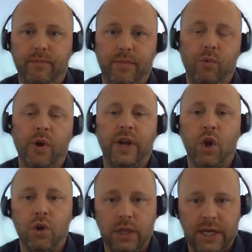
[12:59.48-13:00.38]
we're in
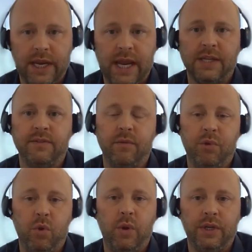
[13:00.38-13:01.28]
early days of
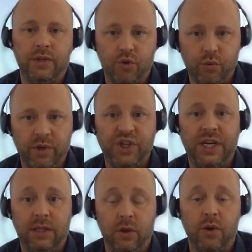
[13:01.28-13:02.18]
employing true
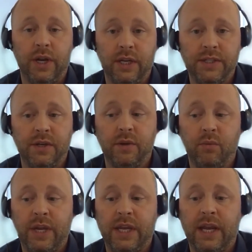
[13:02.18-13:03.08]
machine learning so that
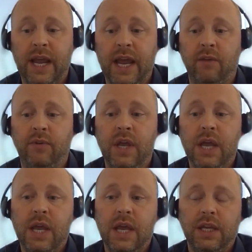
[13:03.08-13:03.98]
we can have
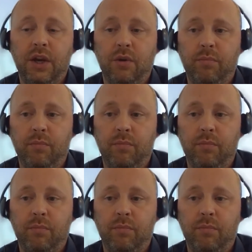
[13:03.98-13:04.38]
you know